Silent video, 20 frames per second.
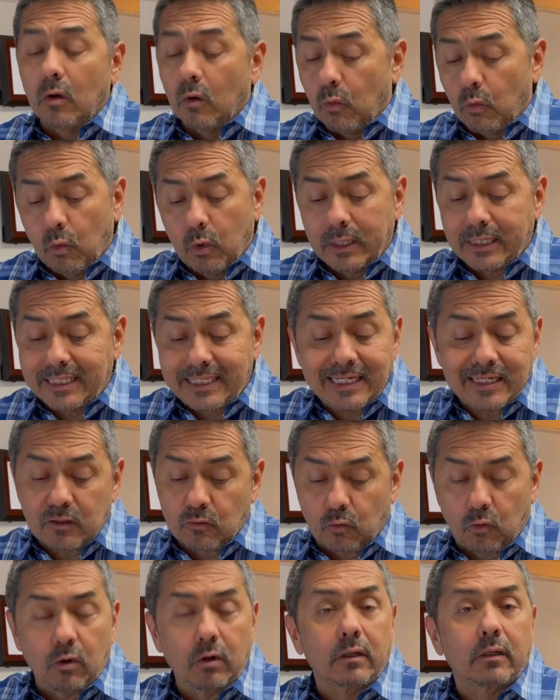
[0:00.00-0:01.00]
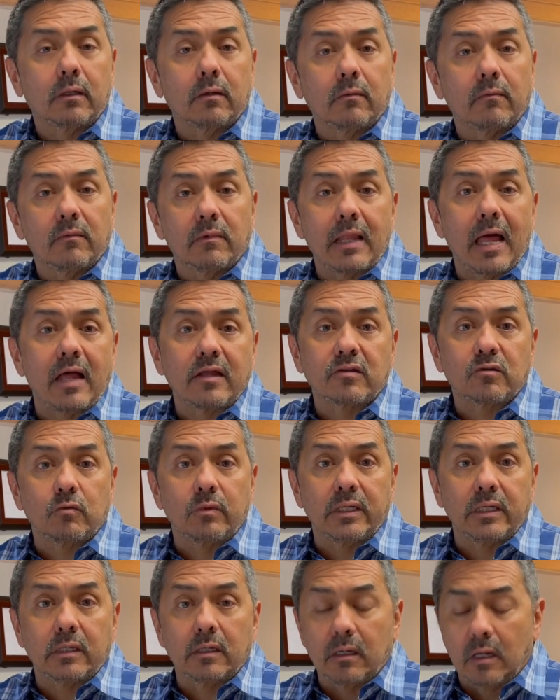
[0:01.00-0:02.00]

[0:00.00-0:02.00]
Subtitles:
what didn't work last week.